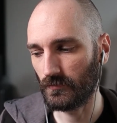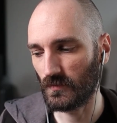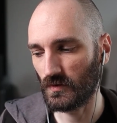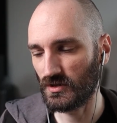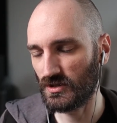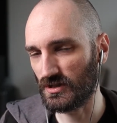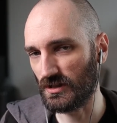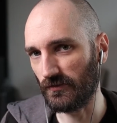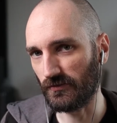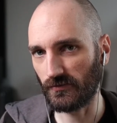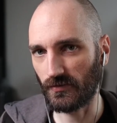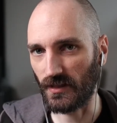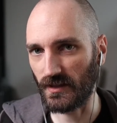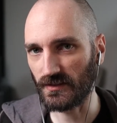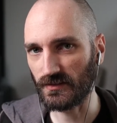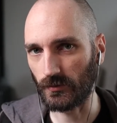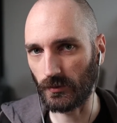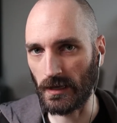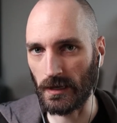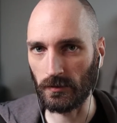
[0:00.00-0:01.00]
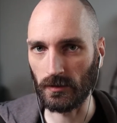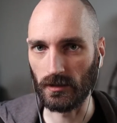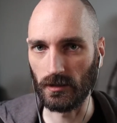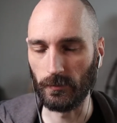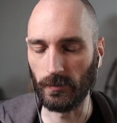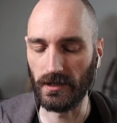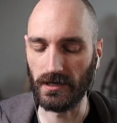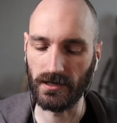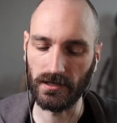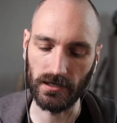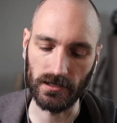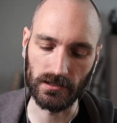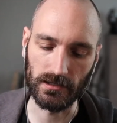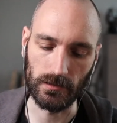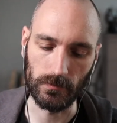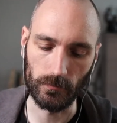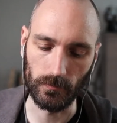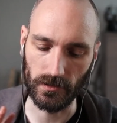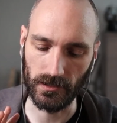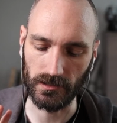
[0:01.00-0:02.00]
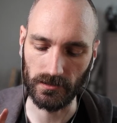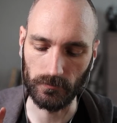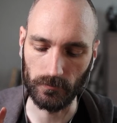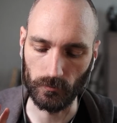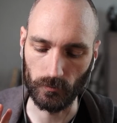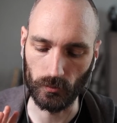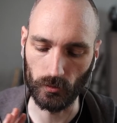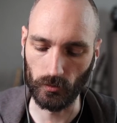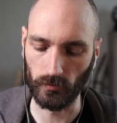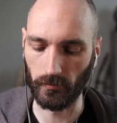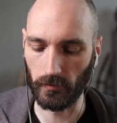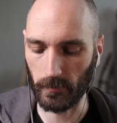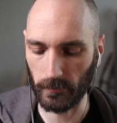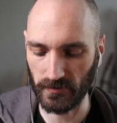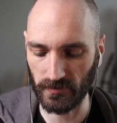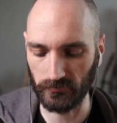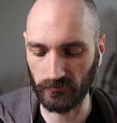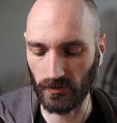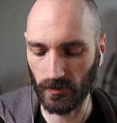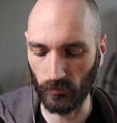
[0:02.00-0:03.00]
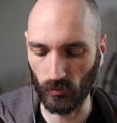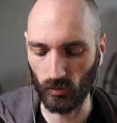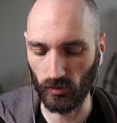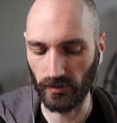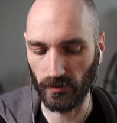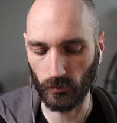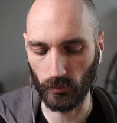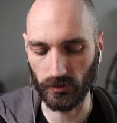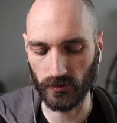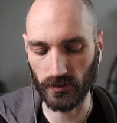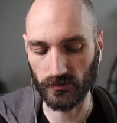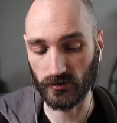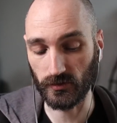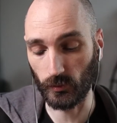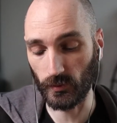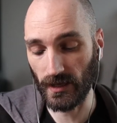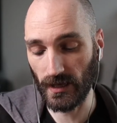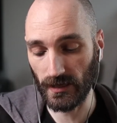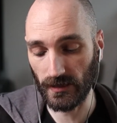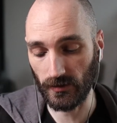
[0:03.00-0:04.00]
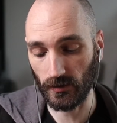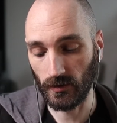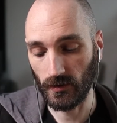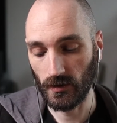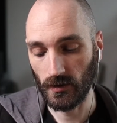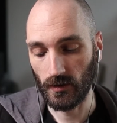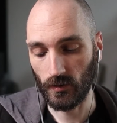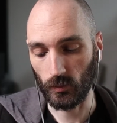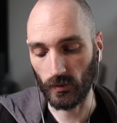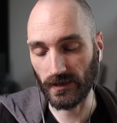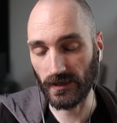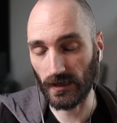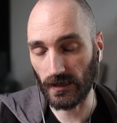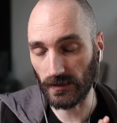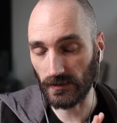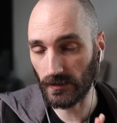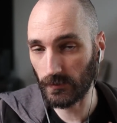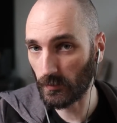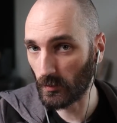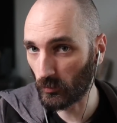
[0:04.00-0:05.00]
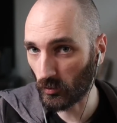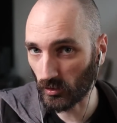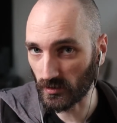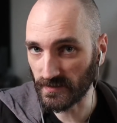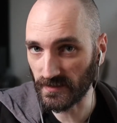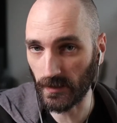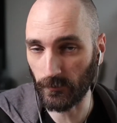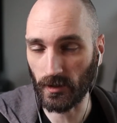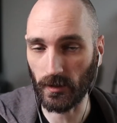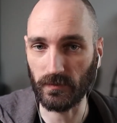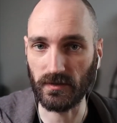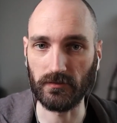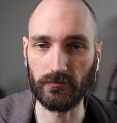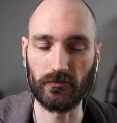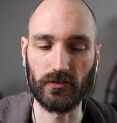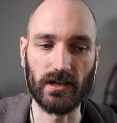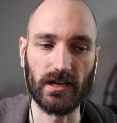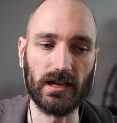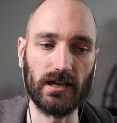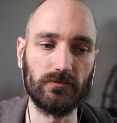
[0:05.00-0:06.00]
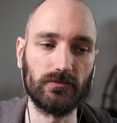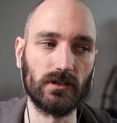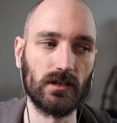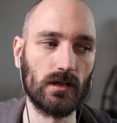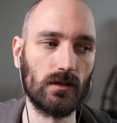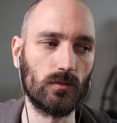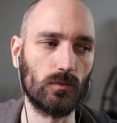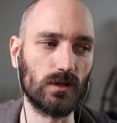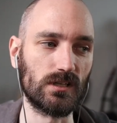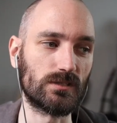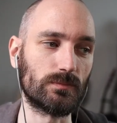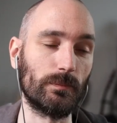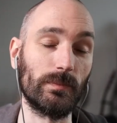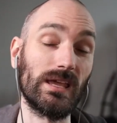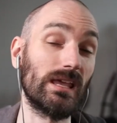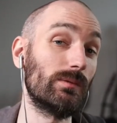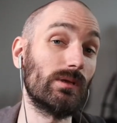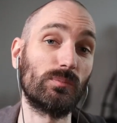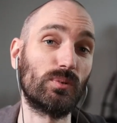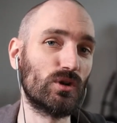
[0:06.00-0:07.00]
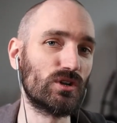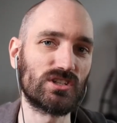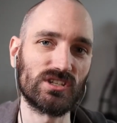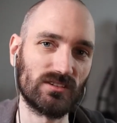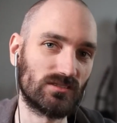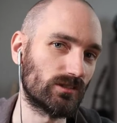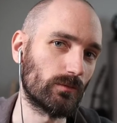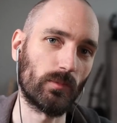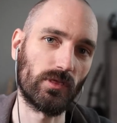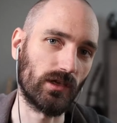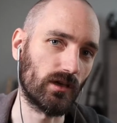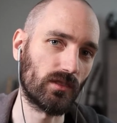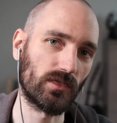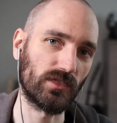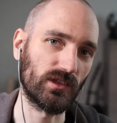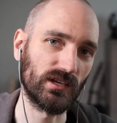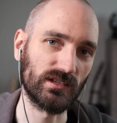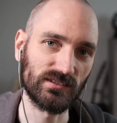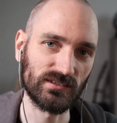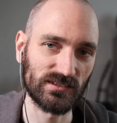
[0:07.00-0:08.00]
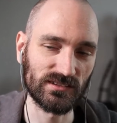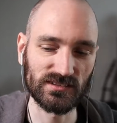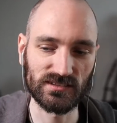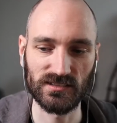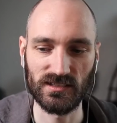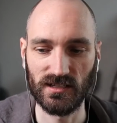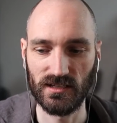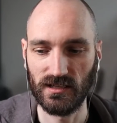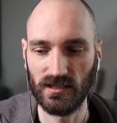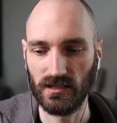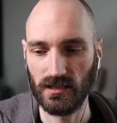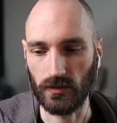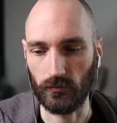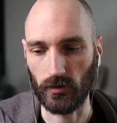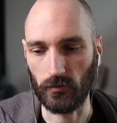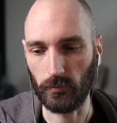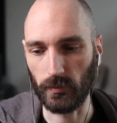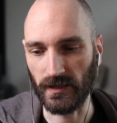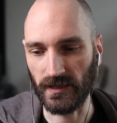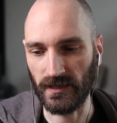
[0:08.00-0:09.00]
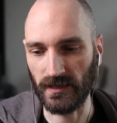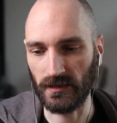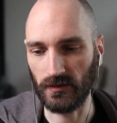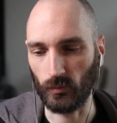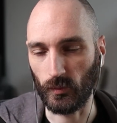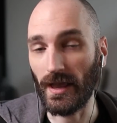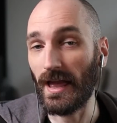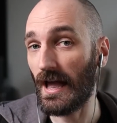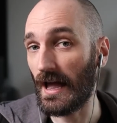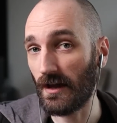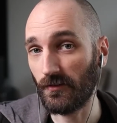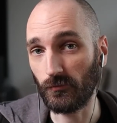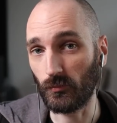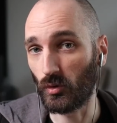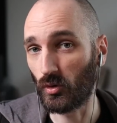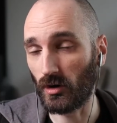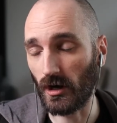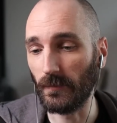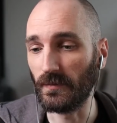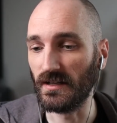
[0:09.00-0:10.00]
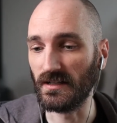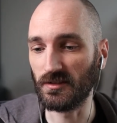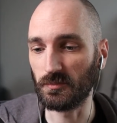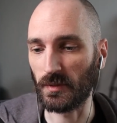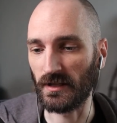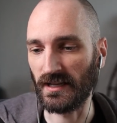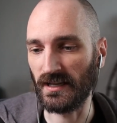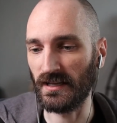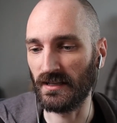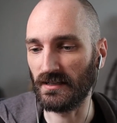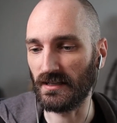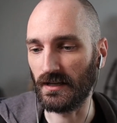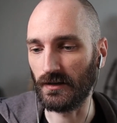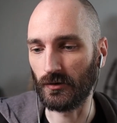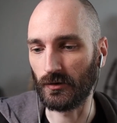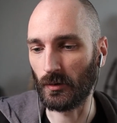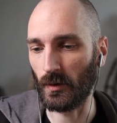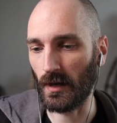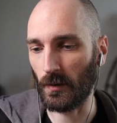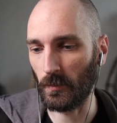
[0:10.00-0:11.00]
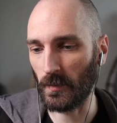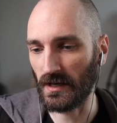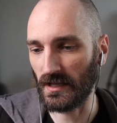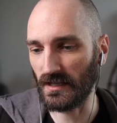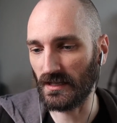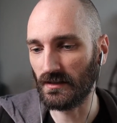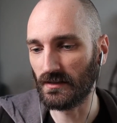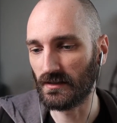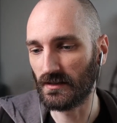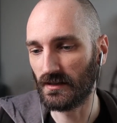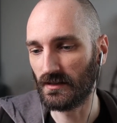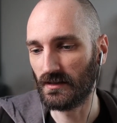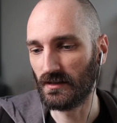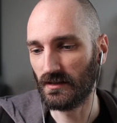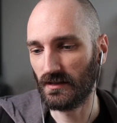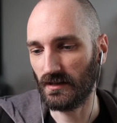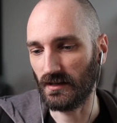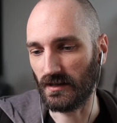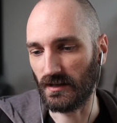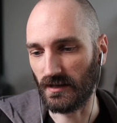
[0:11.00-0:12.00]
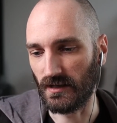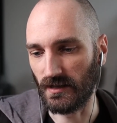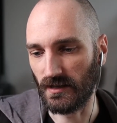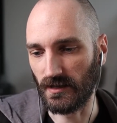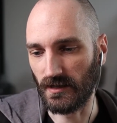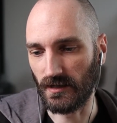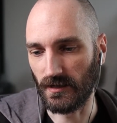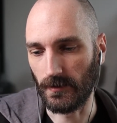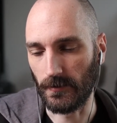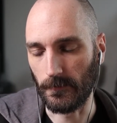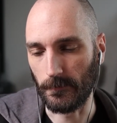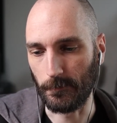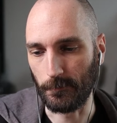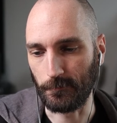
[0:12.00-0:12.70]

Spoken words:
shift things around a little bit and improve on update 5 more than we thought. So we get a little bit more time in update 5, which maybe pushes some of the other things we have planned. We have more updates planned. I don't know how many. Yeah,